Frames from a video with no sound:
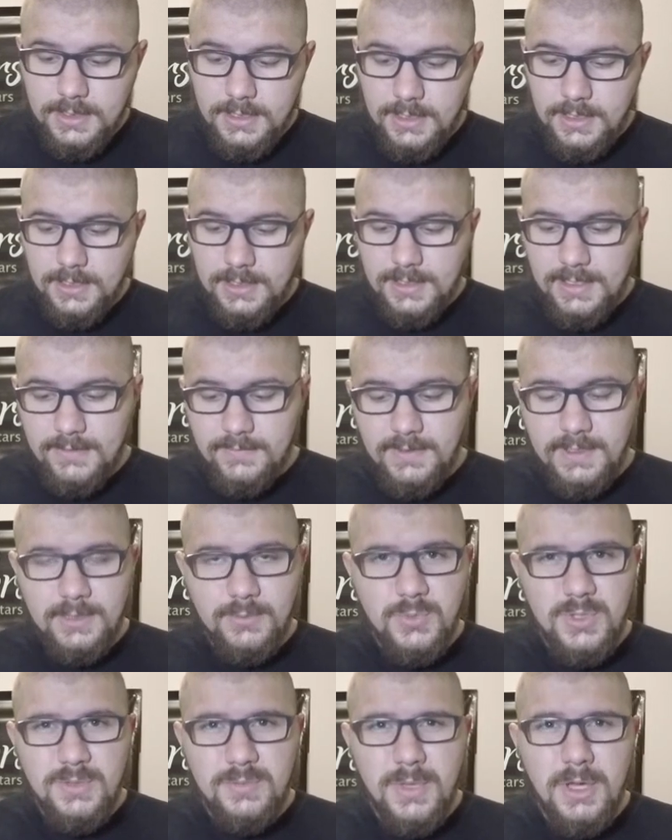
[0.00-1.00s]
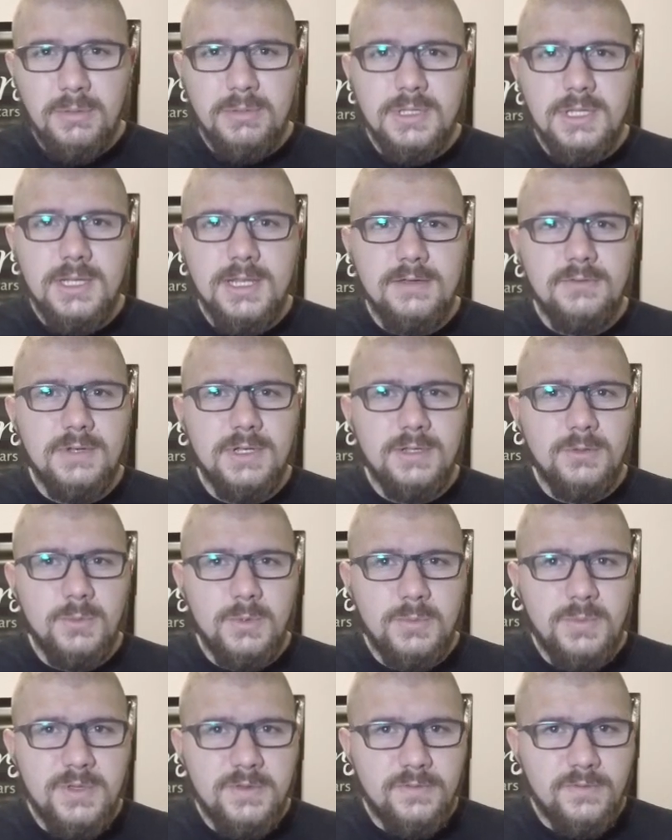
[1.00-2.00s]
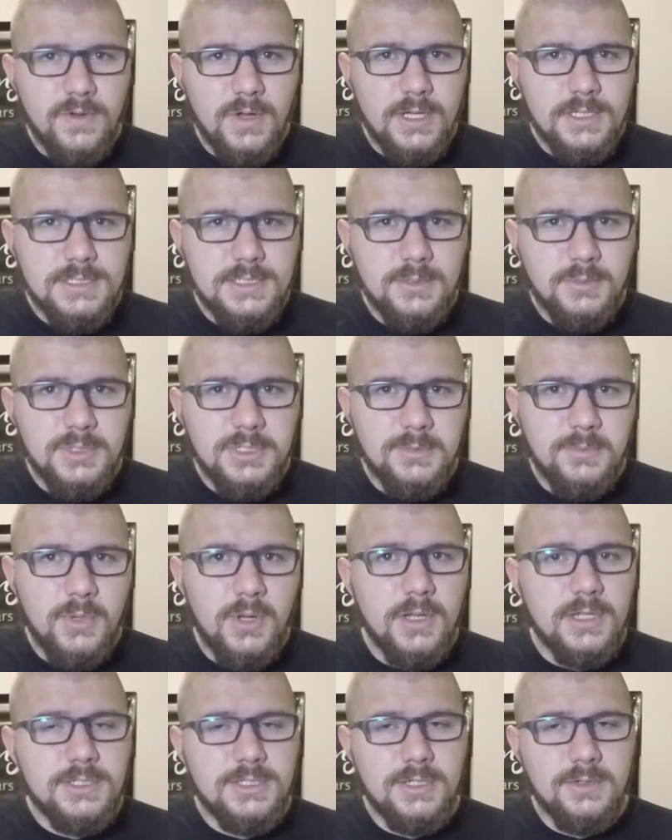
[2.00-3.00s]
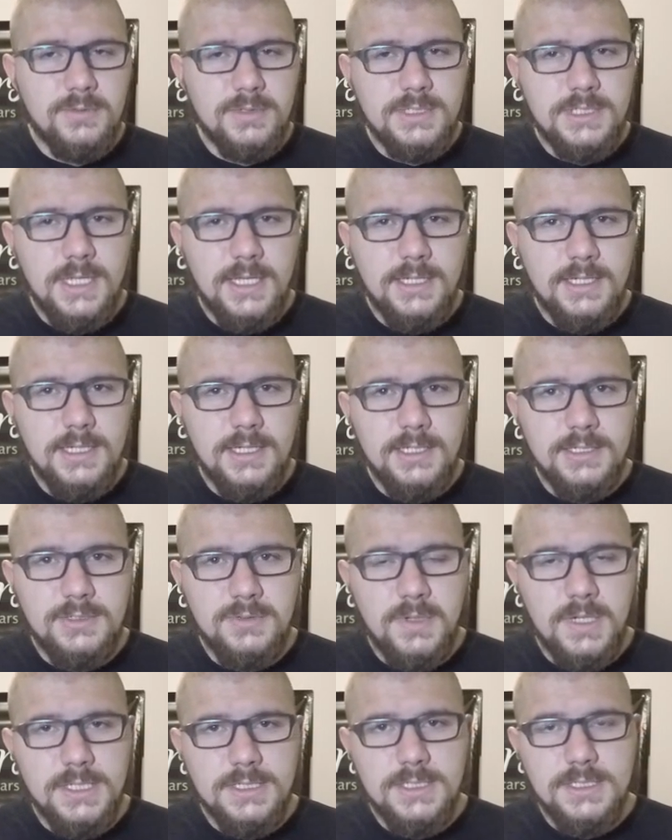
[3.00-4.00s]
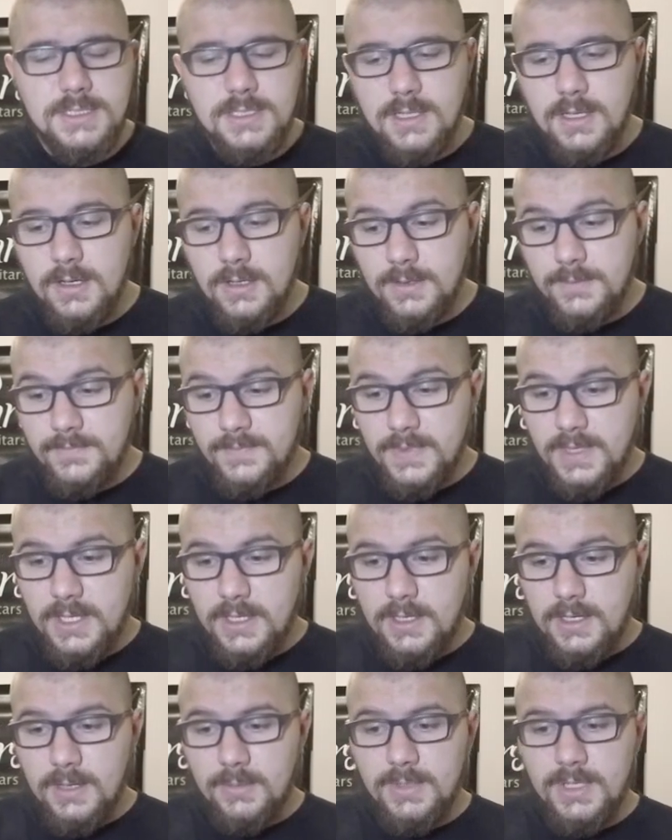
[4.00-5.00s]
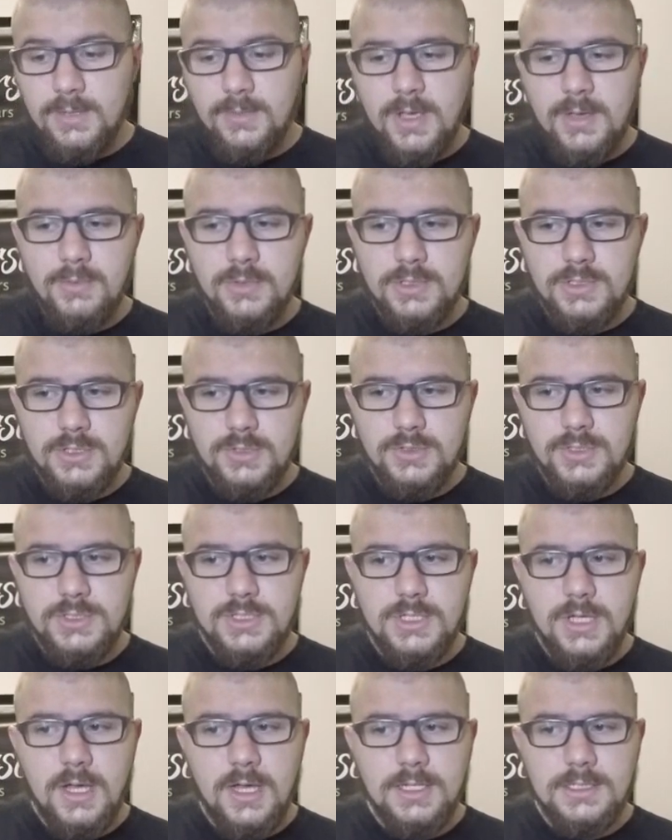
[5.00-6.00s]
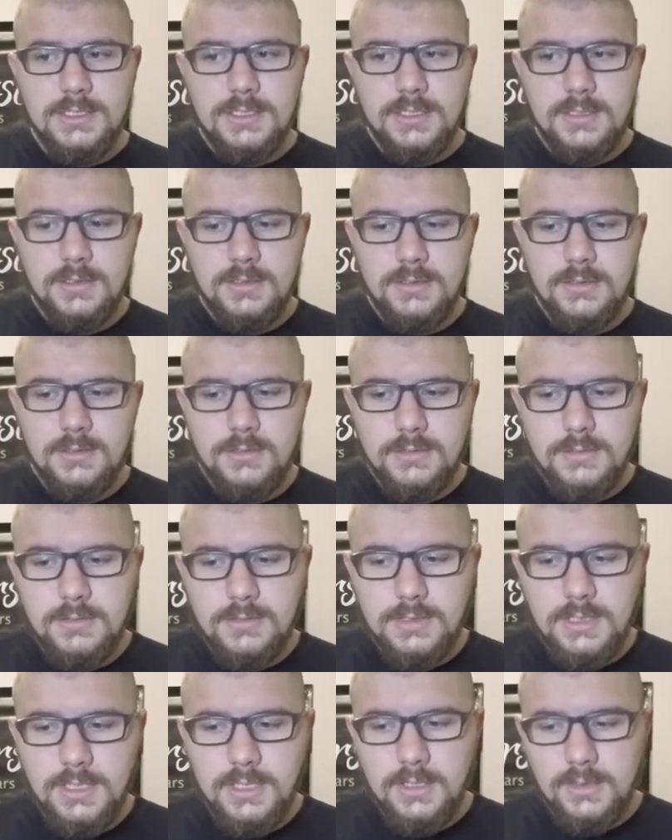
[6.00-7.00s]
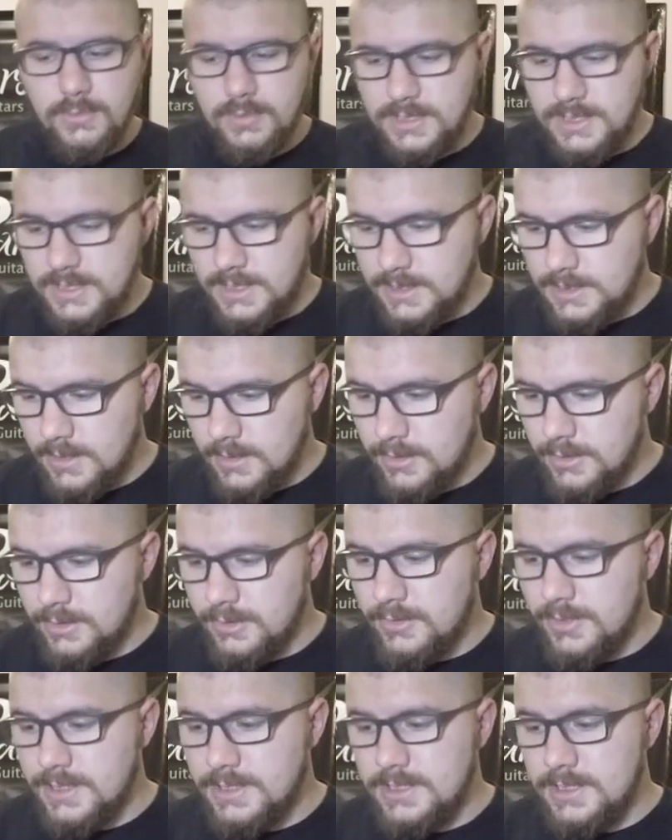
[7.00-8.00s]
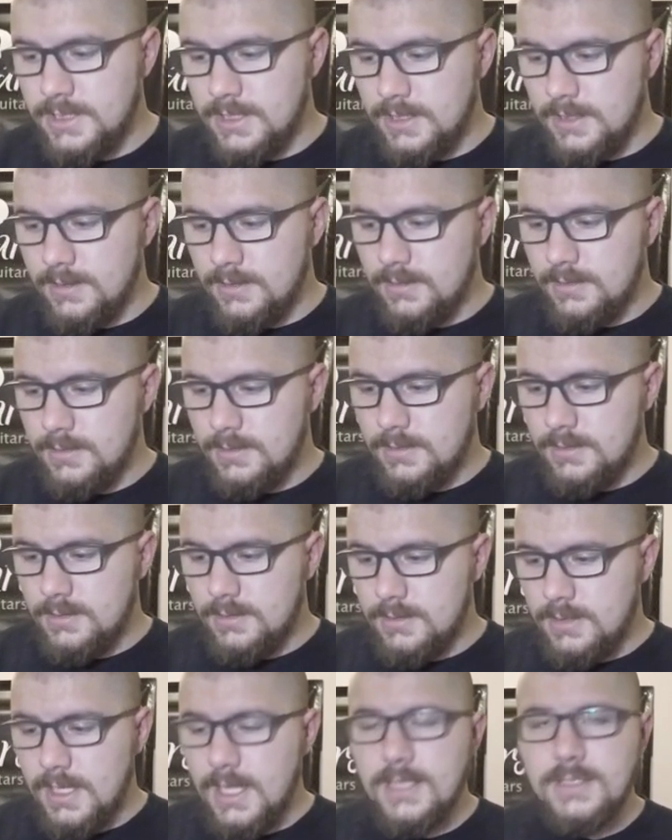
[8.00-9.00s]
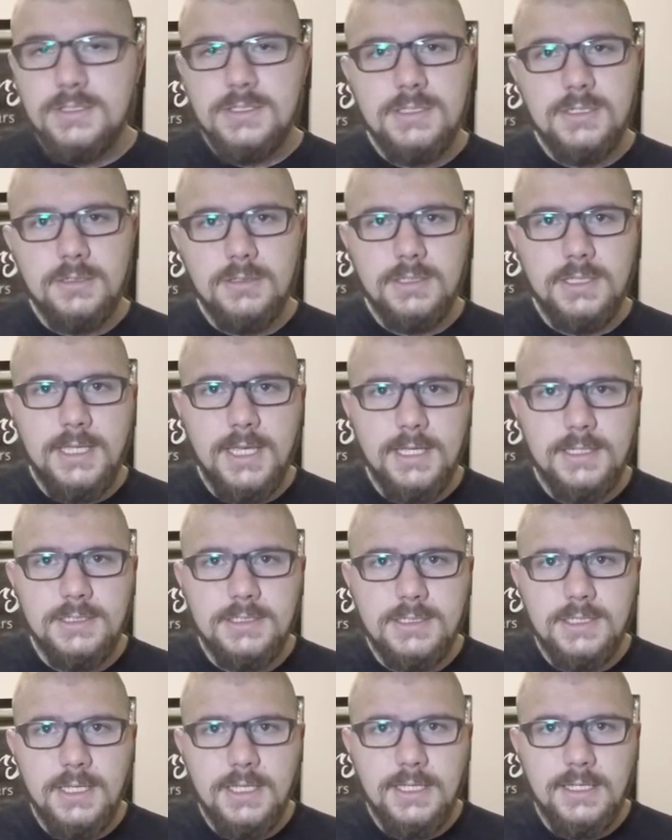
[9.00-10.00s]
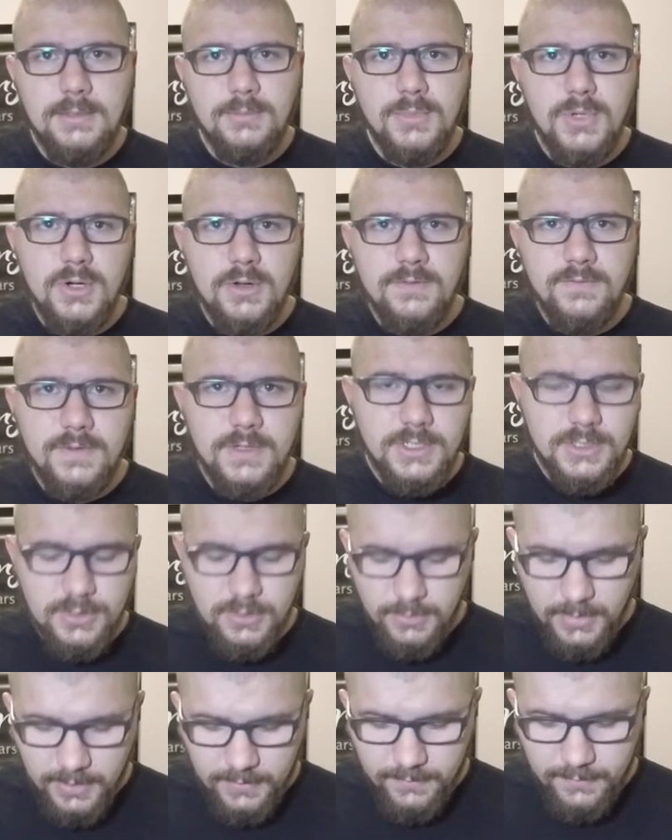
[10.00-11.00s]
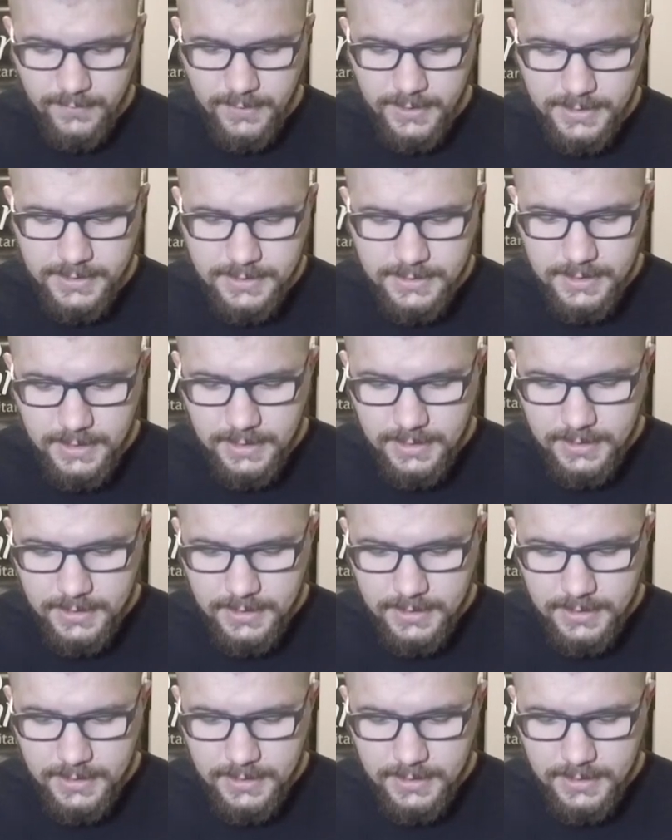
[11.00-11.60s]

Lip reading: leveling beam, maybe the leveling would be faster, but the polishing would take nearly twice as long. I mean, I'm able to start with 600 grits here and still get a mirror finish on my frets.